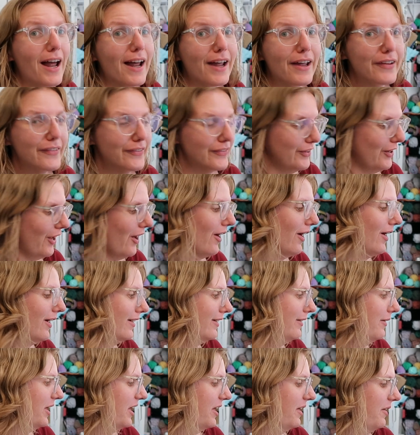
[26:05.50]
I have not
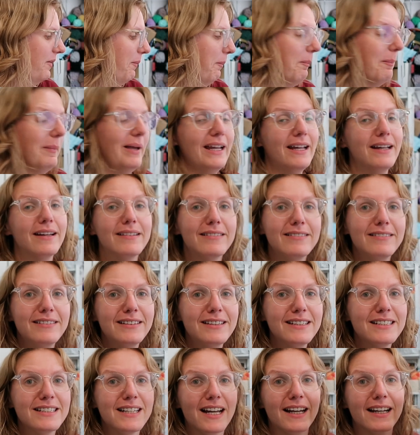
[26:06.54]
made
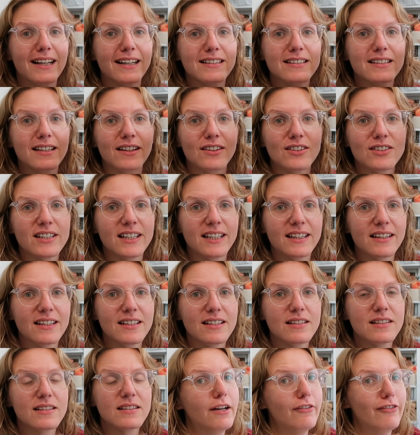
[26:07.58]
die cut stickers like
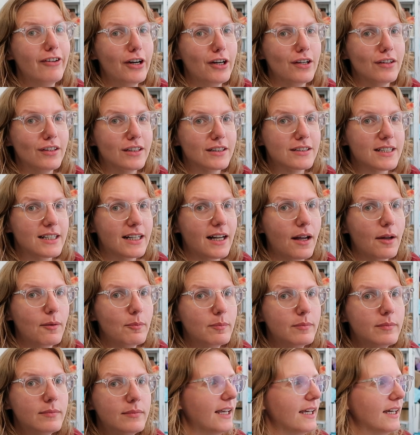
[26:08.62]
this in a very long
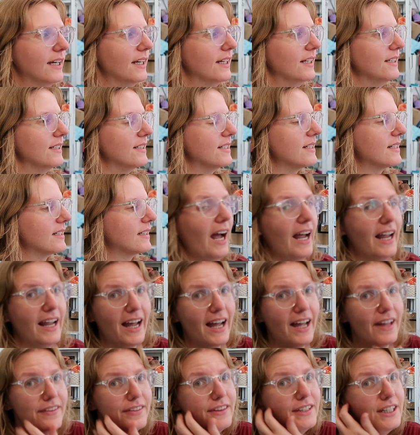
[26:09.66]
time, and I
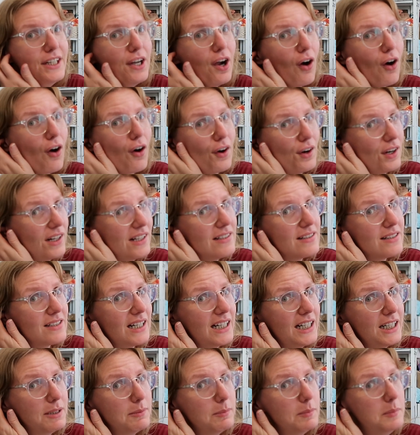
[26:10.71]
had the hardest
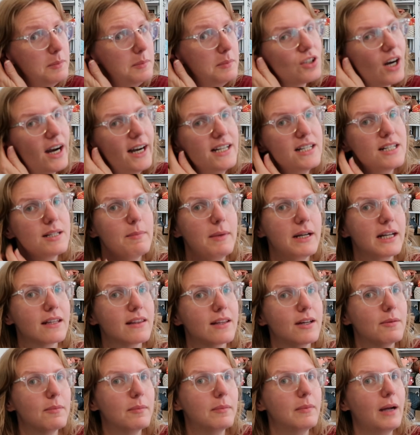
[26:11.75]
time trying to make
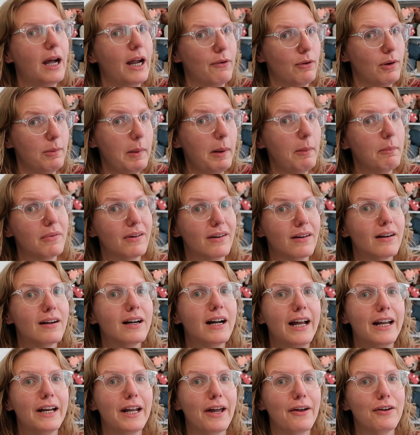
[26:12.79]
them, I remember,
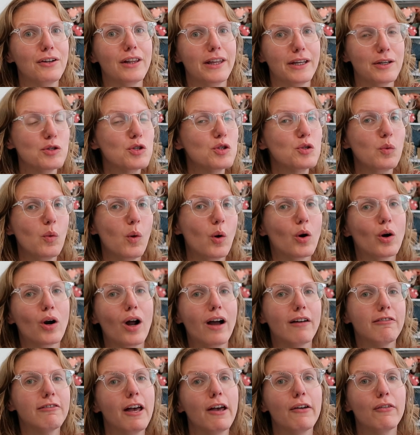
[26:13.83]
and I like swore
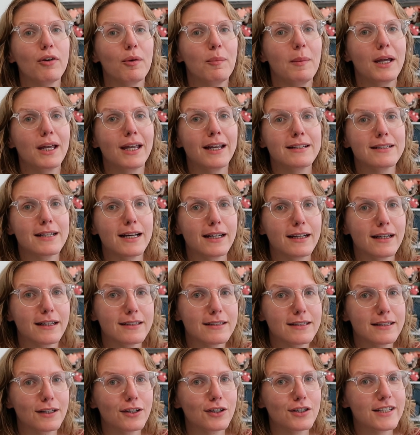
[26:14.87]
off ever making die
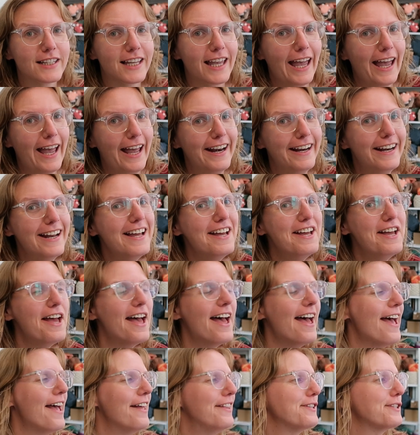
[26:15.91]
cut stickers again.
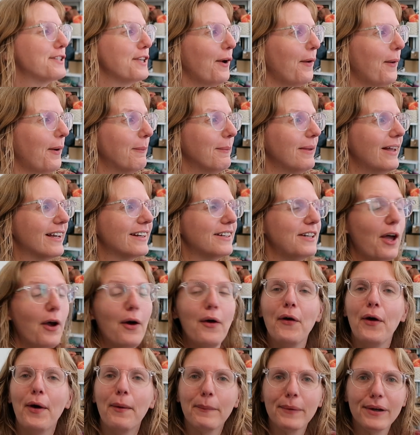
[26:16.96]
So I'm like, no,
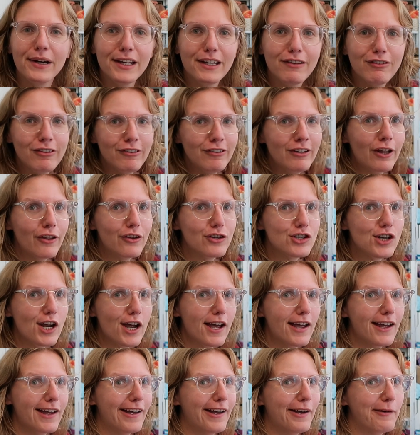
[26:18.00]
I'm gonna give it another
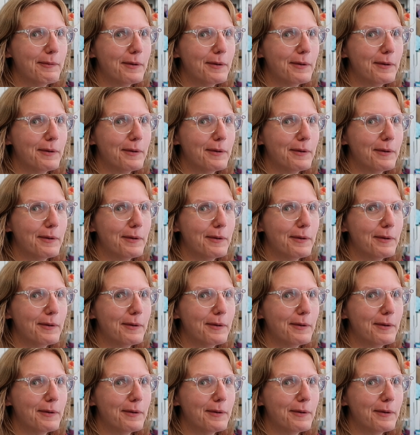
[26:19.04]
shot.